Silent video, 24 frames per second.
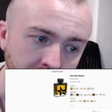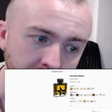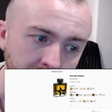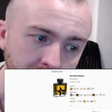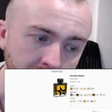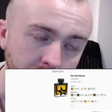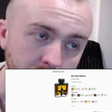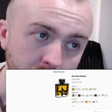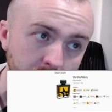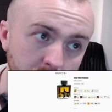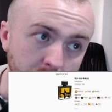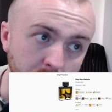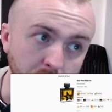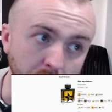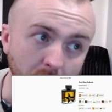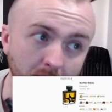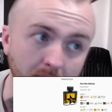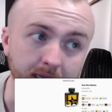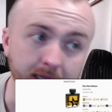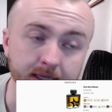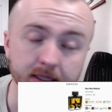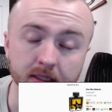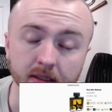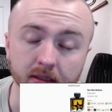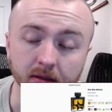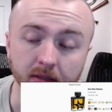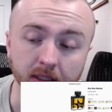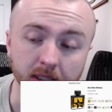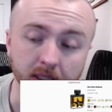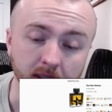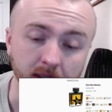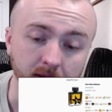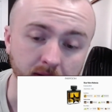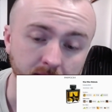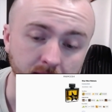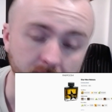
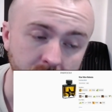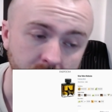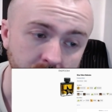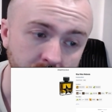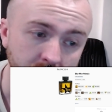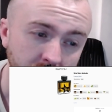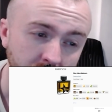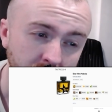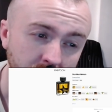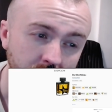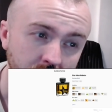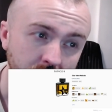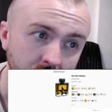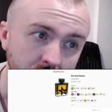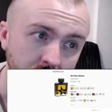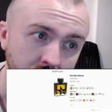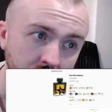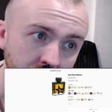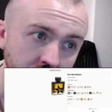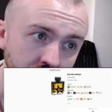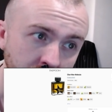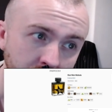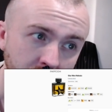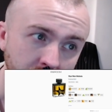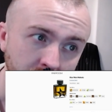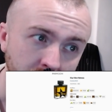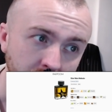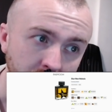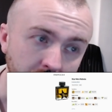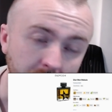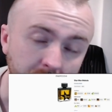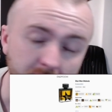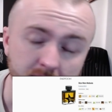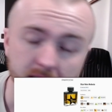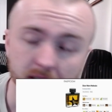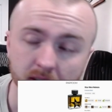Surprisingly, it
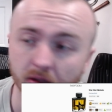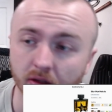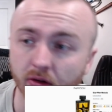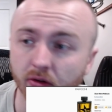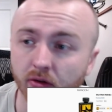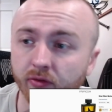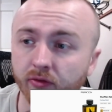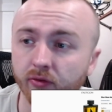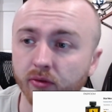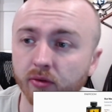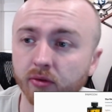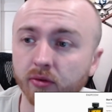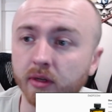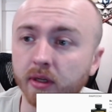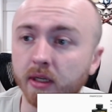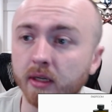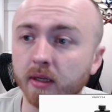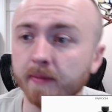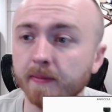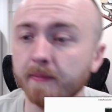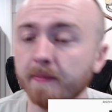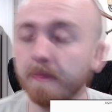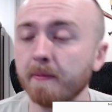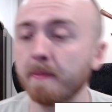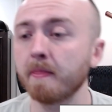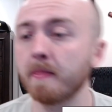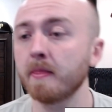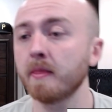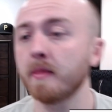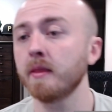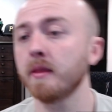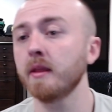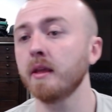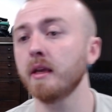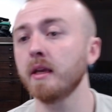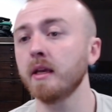is a little fruity.
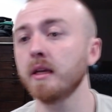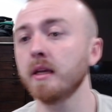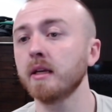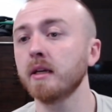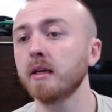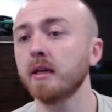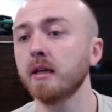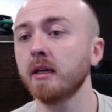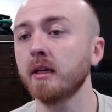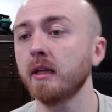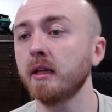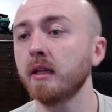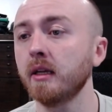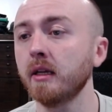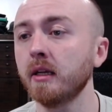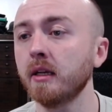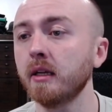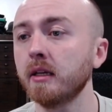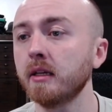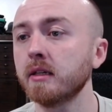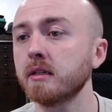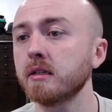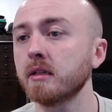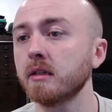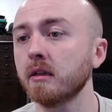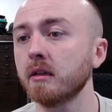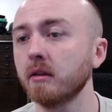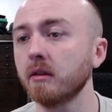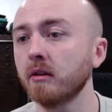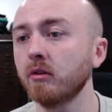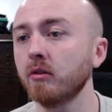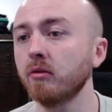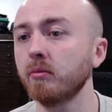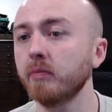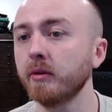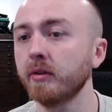It is a
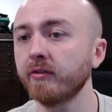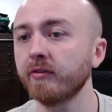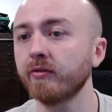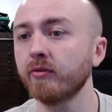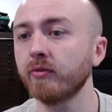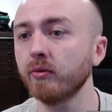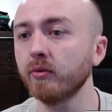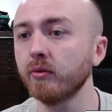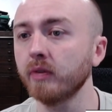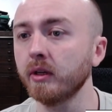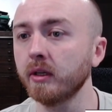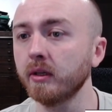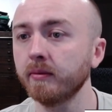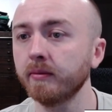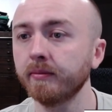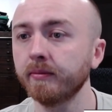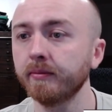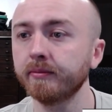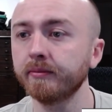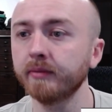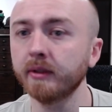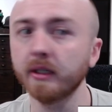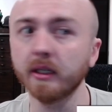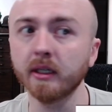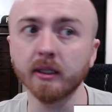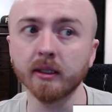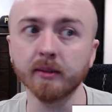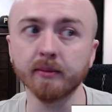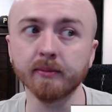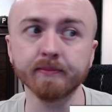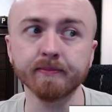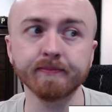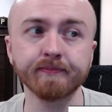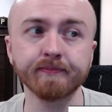little bit fruity. Um,